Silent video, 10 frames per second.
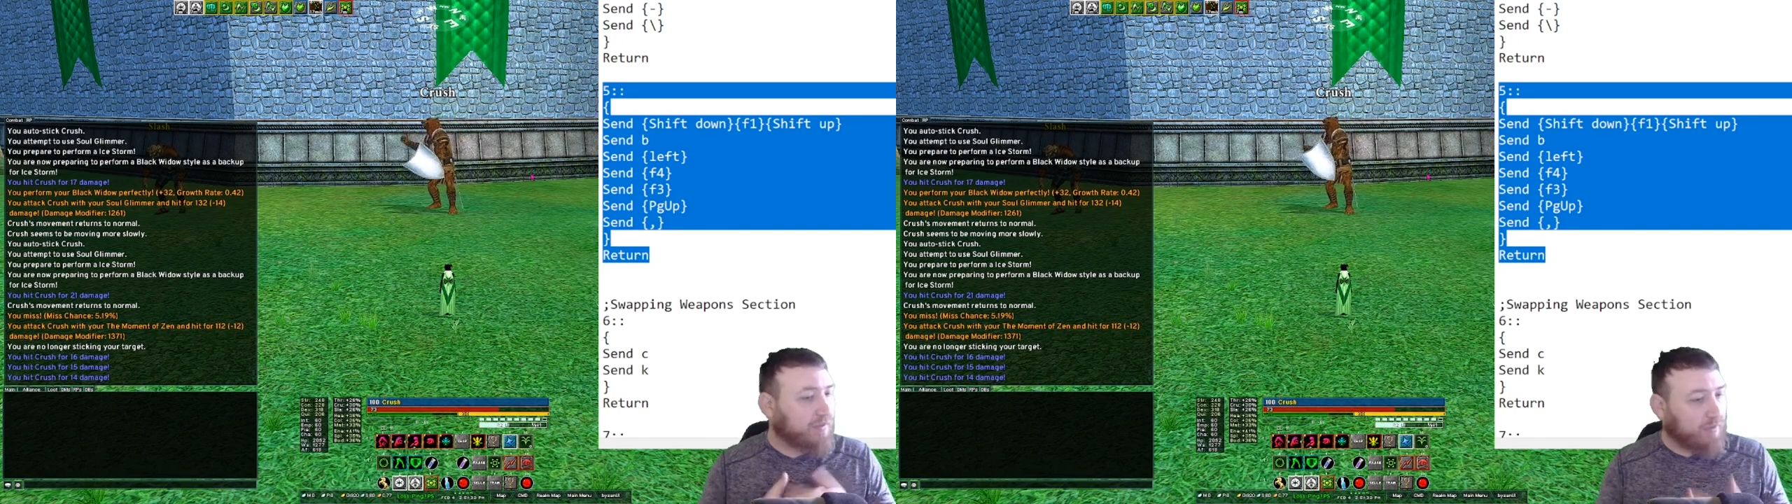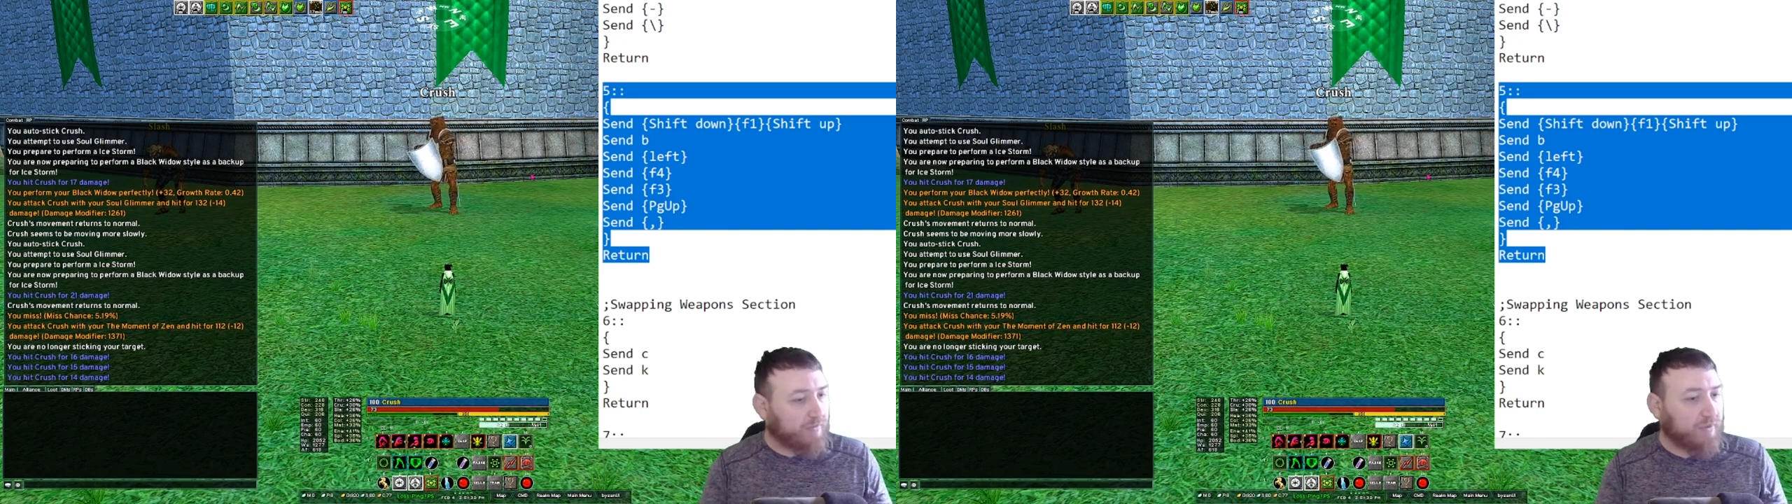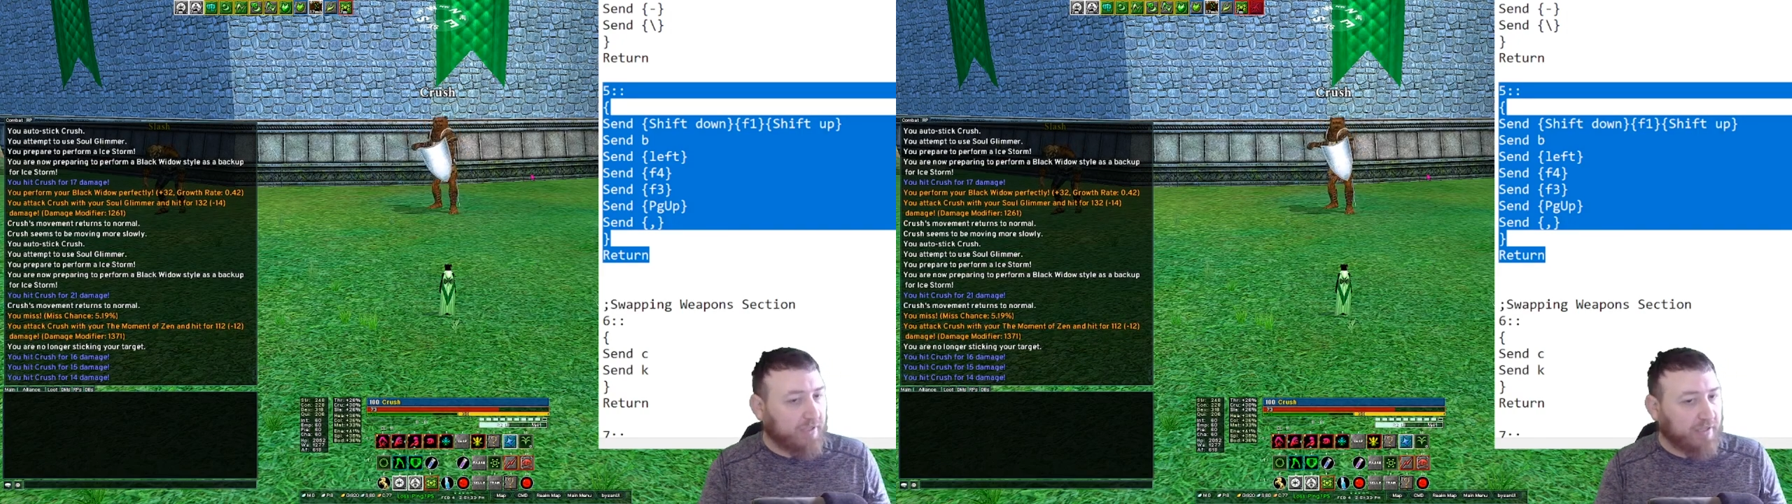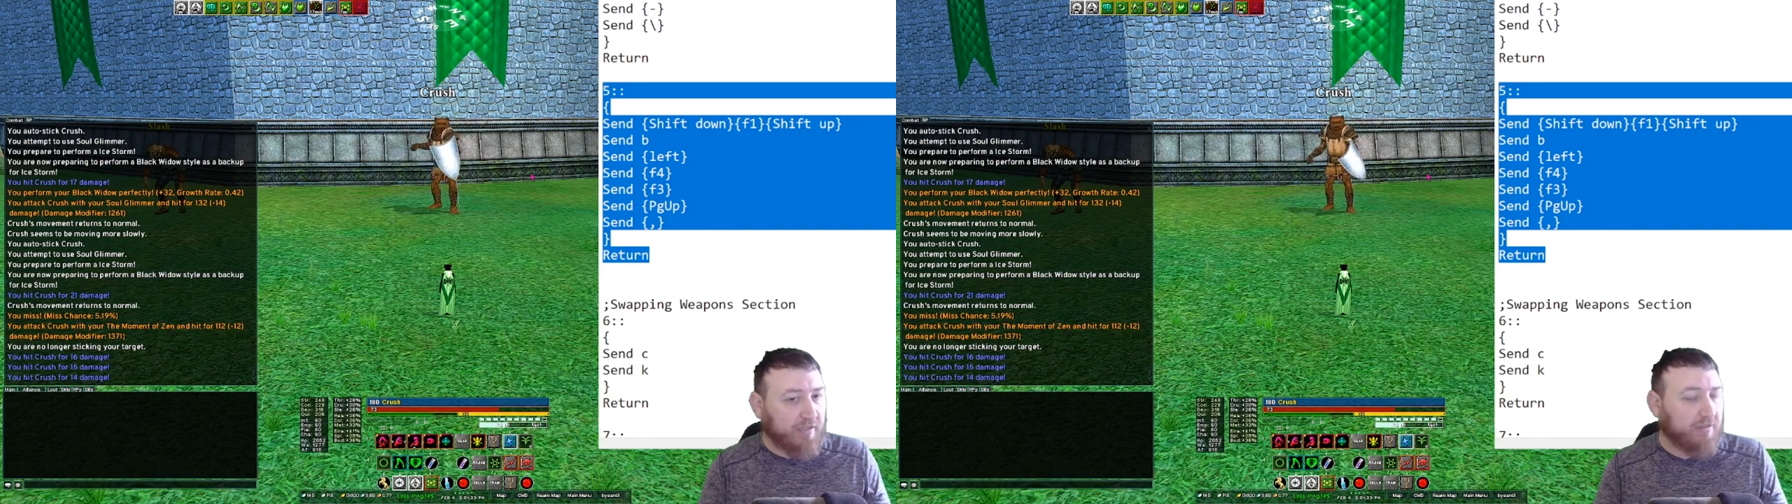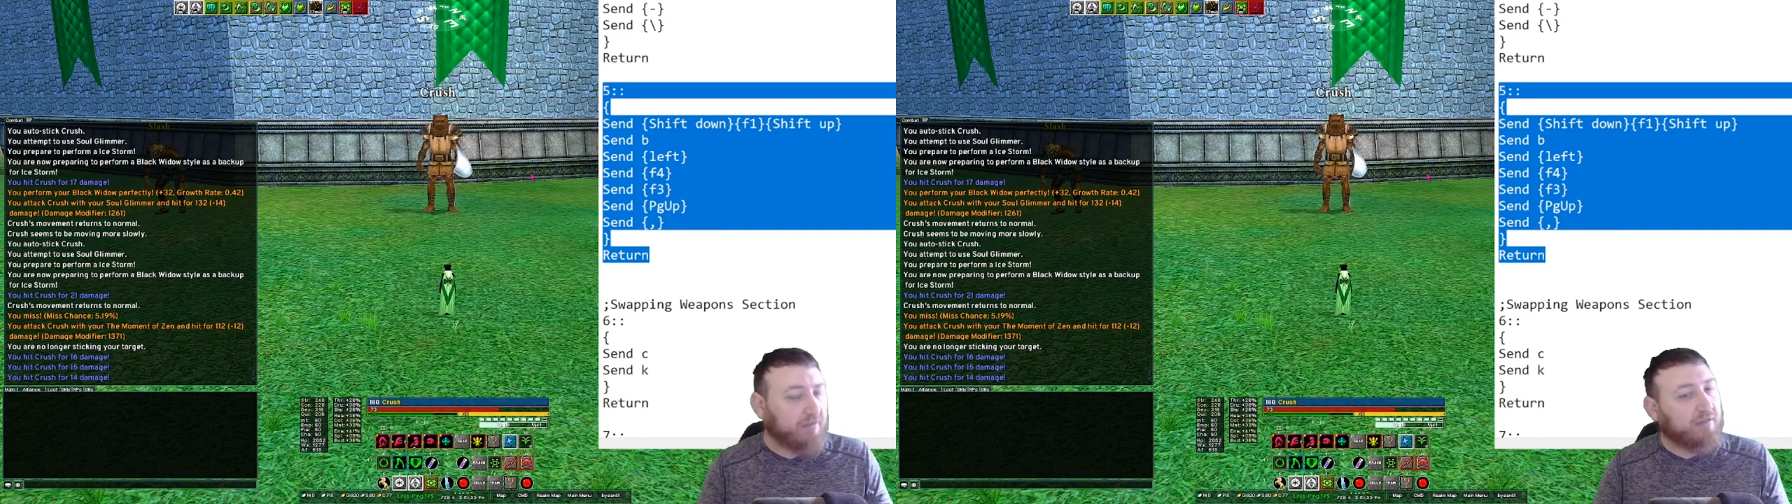
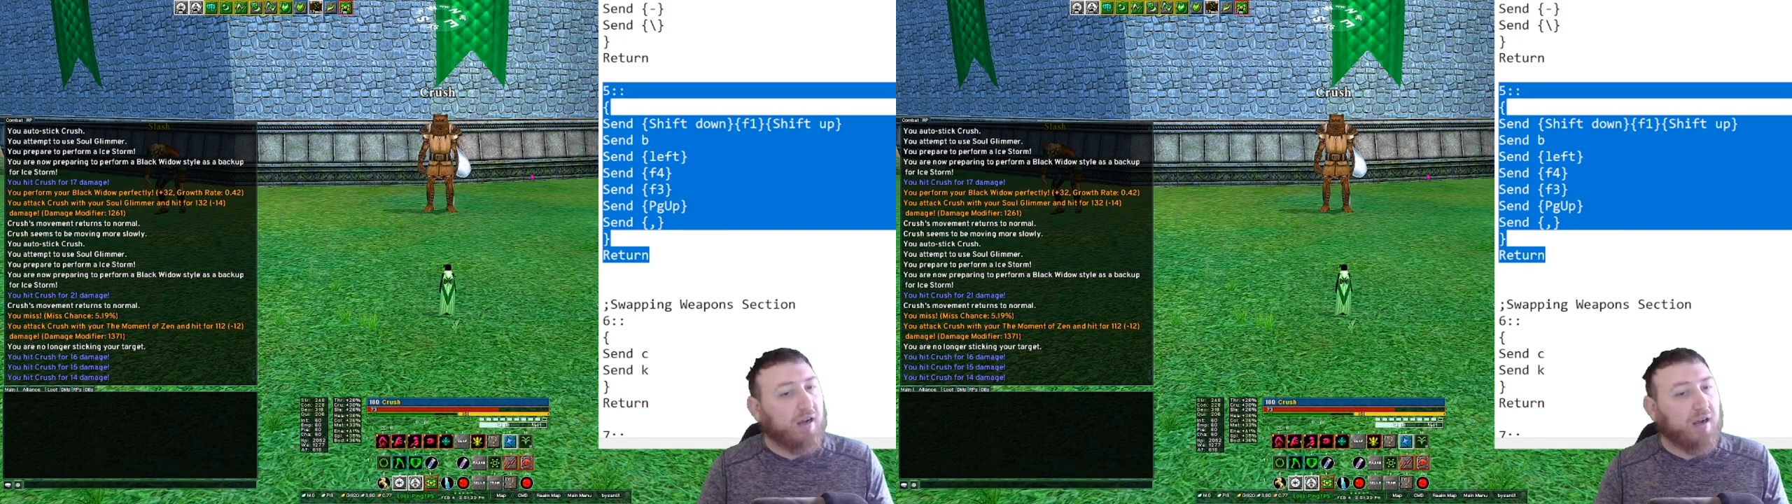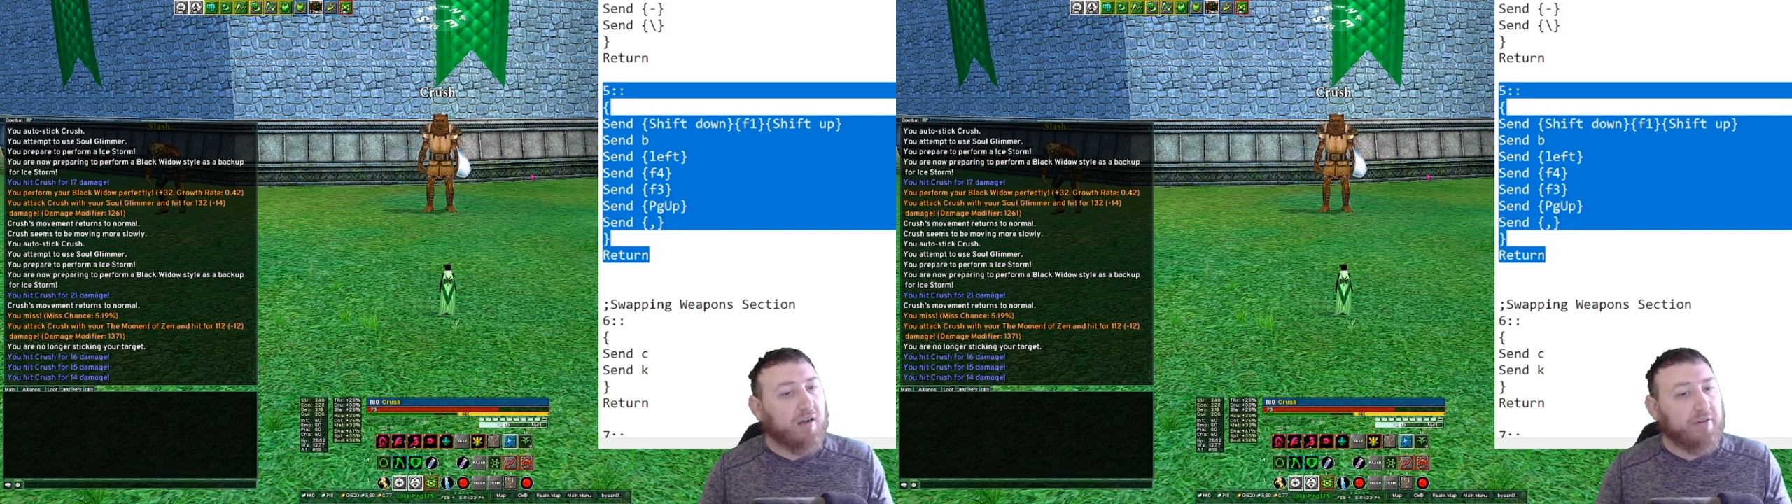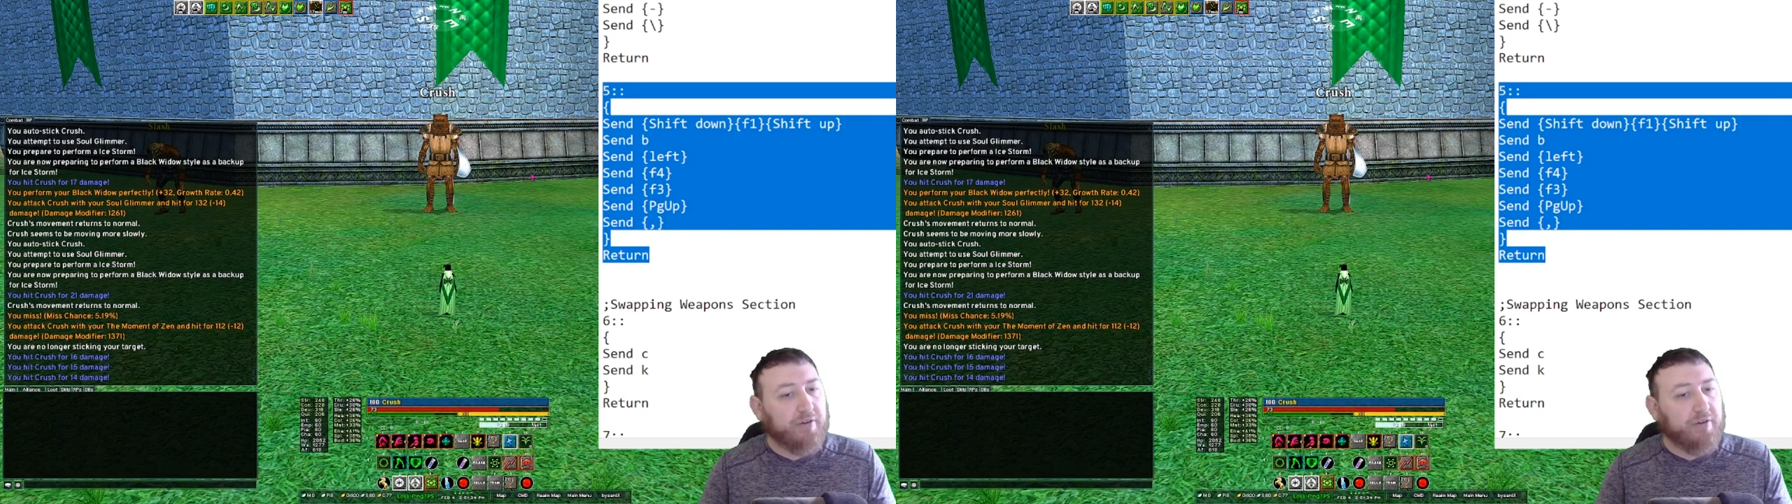Hopefully uh,